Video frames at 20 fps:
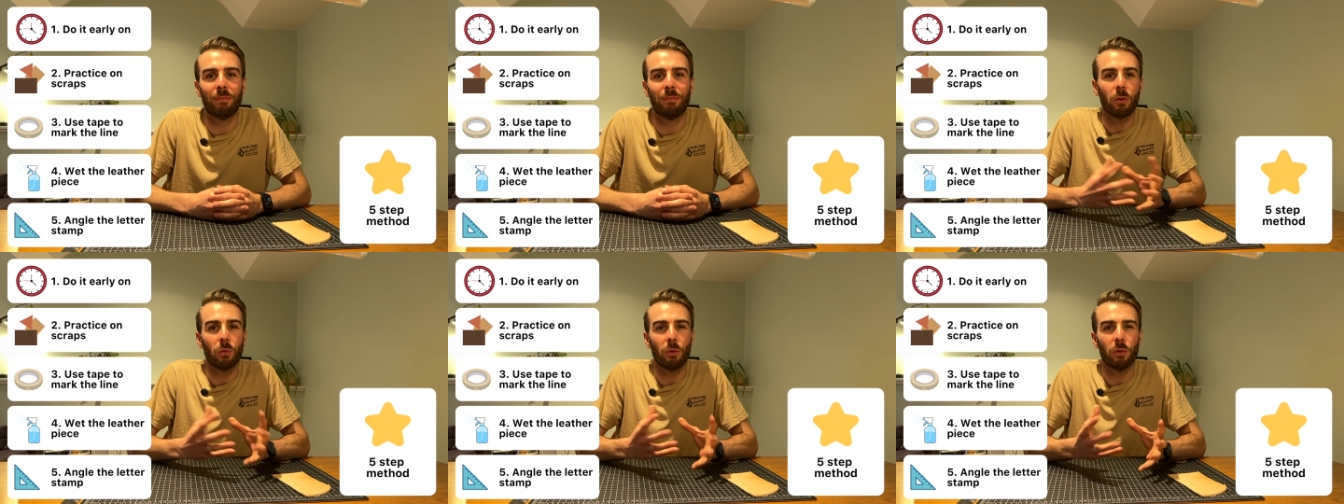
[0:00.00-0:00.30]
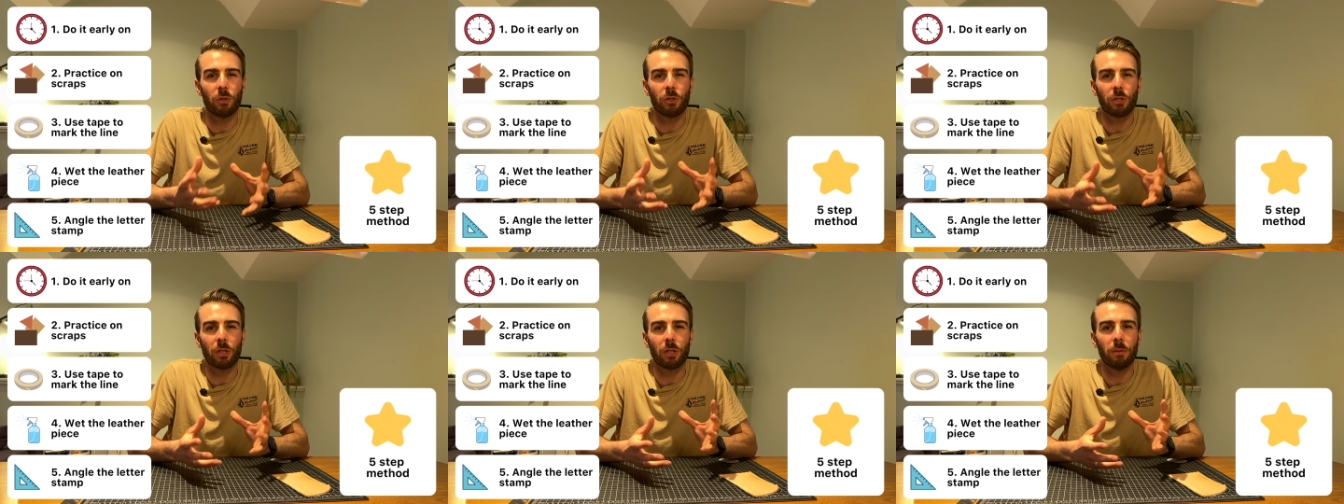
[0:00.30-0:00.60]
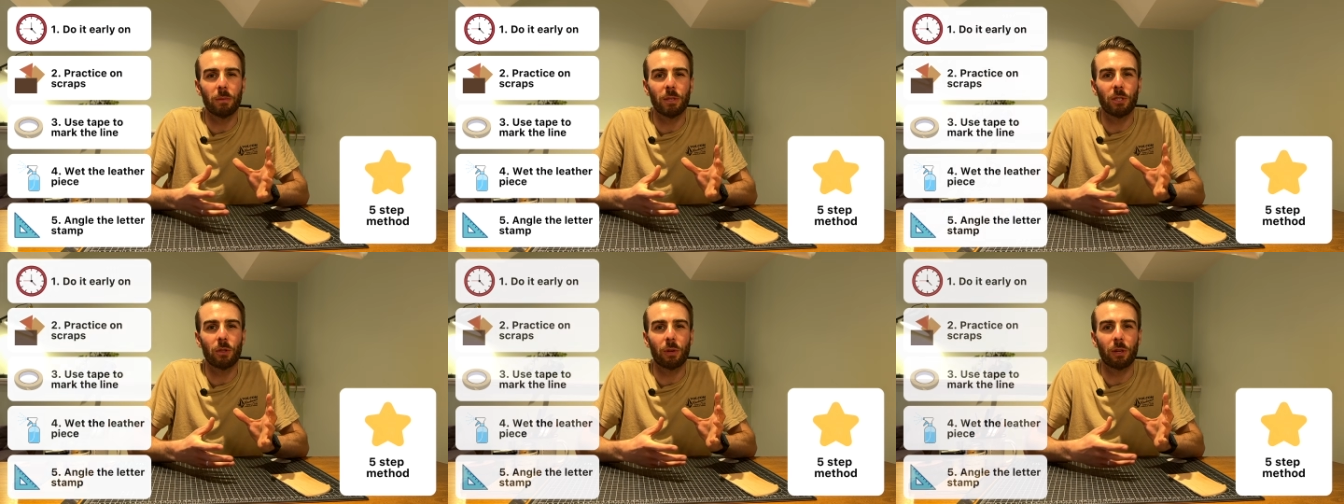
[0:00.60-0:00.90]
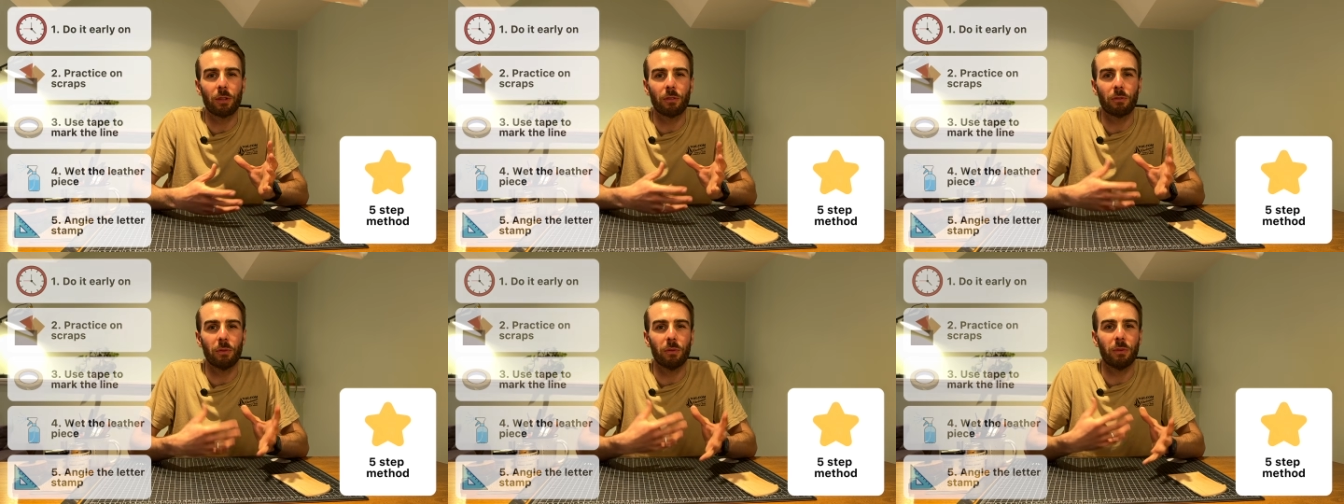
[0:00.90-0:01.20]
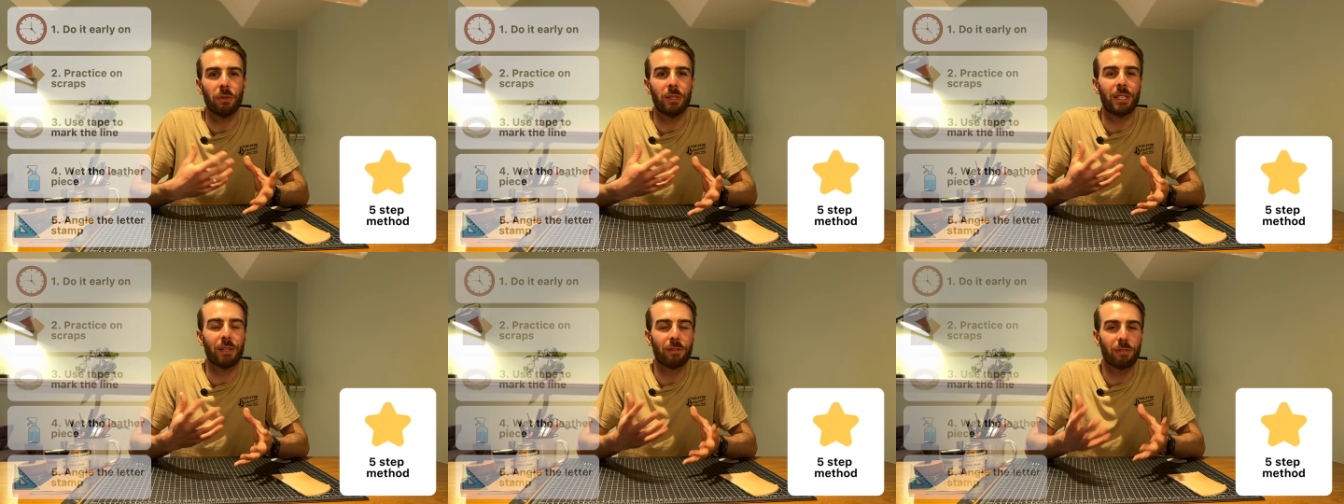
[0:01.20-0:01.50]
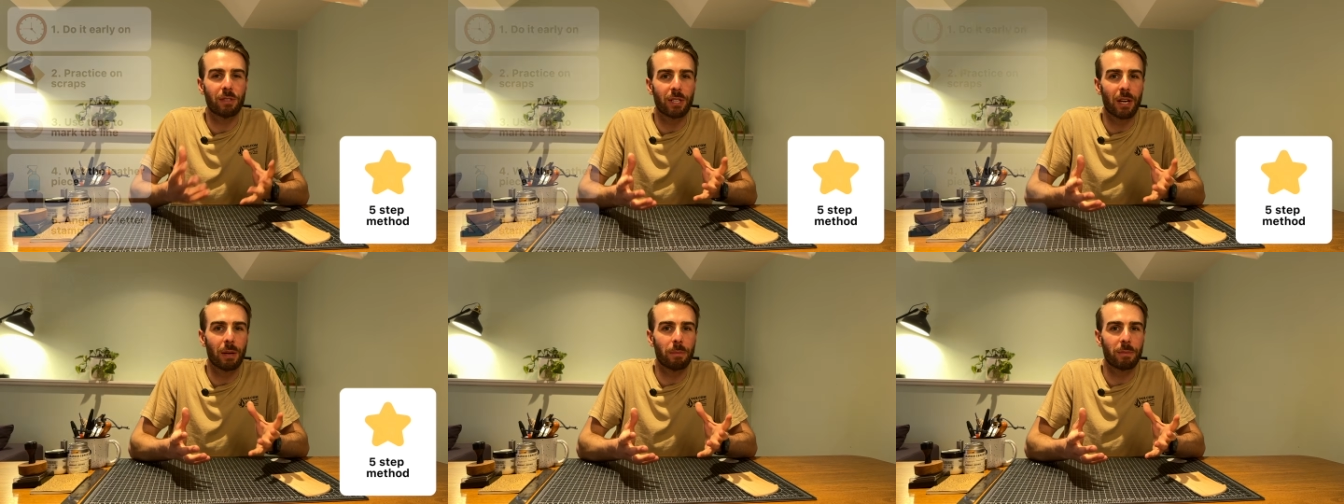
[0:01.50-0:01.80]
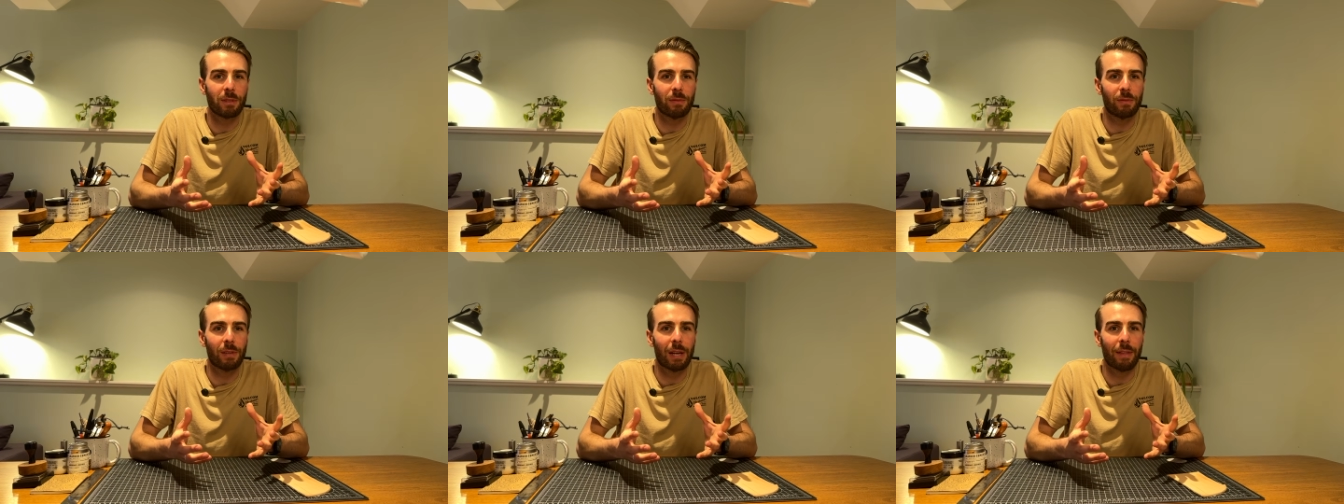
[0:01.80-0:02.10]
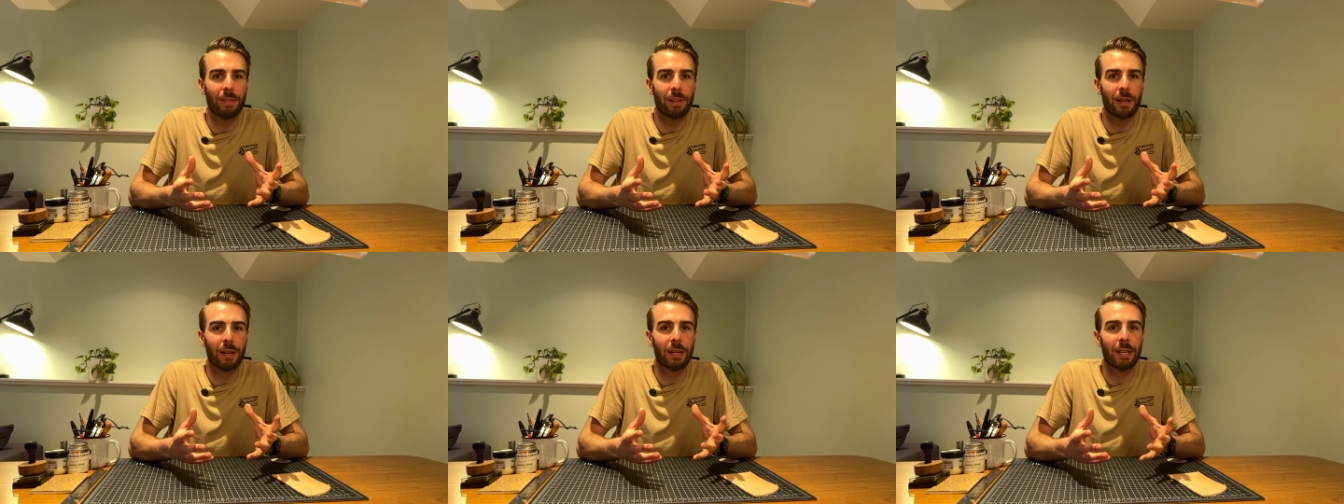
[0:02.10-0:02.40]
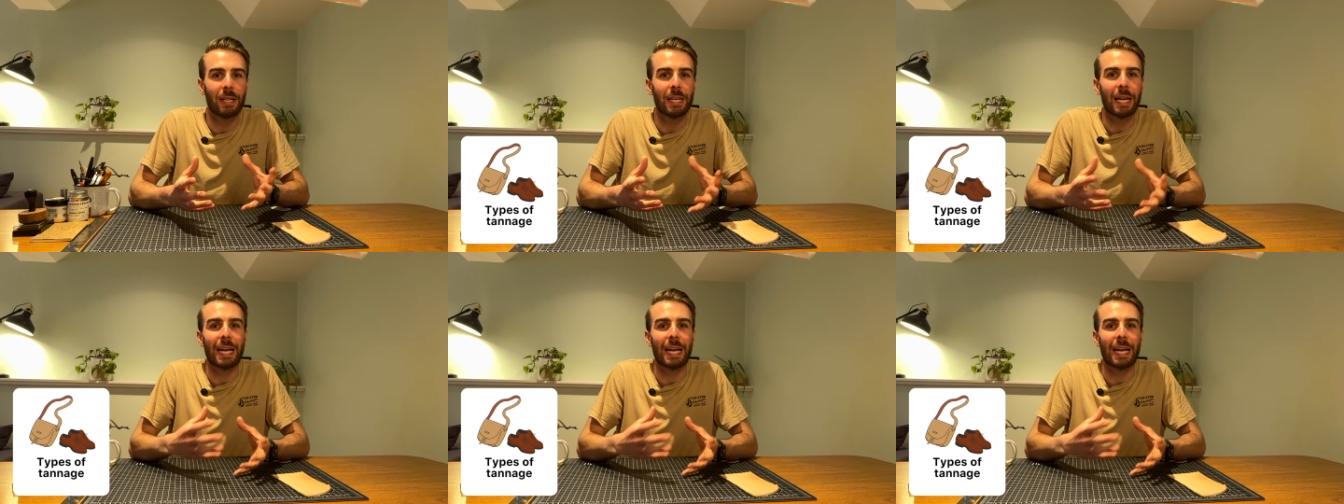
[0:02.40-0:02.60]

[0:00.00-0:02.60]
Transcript: We're also going to be talking through different types of leather,